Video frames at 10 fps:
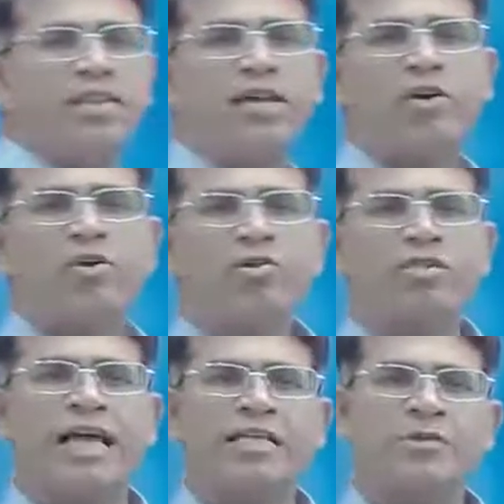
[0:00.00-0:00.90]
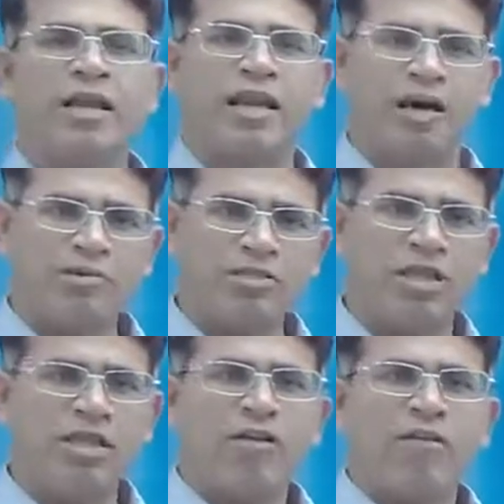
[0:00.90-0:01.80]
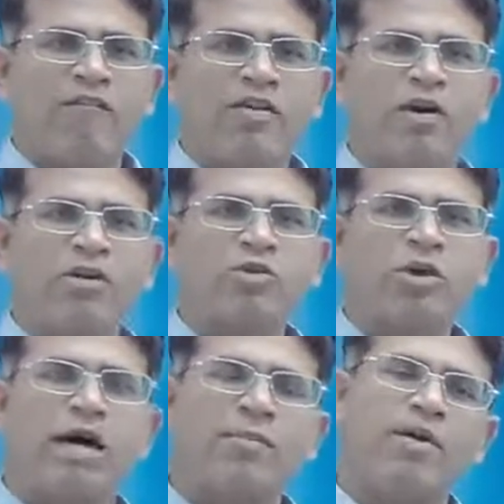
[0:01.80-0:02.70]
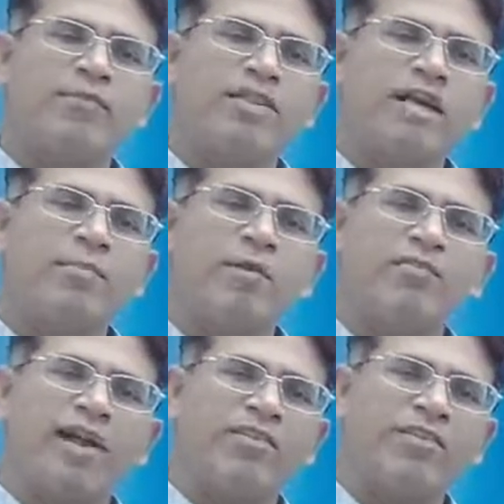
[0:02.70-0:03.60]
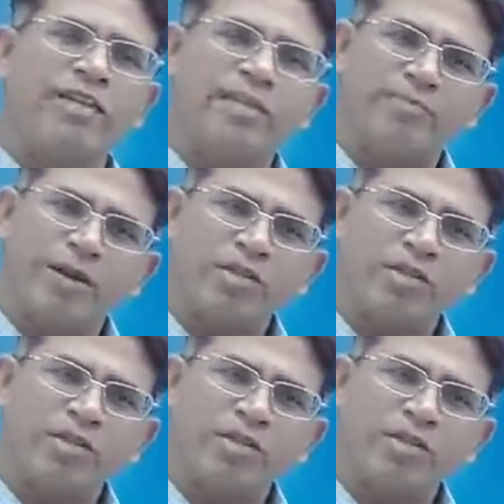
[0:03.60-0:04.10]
the course has been announced. We also come up with a couple of advertisements